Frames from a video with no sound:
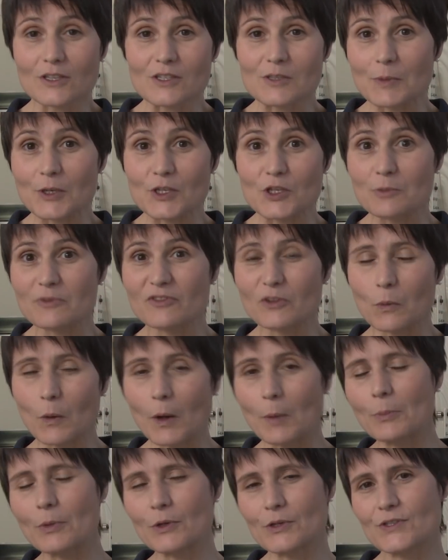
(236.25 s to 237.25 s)
a spaceship for
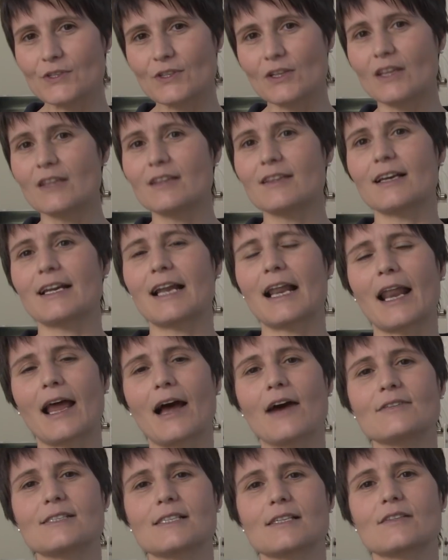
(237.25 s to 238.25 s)
one person that
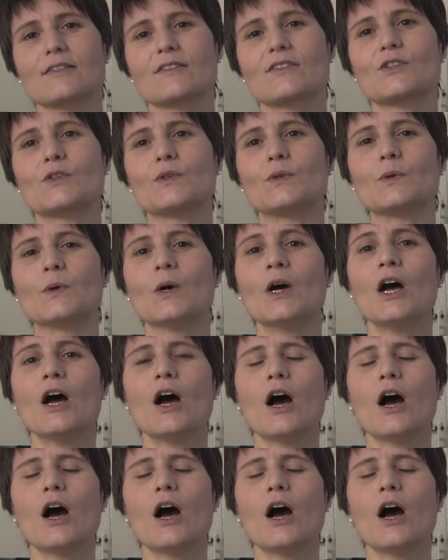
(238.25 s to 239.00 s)
allows us to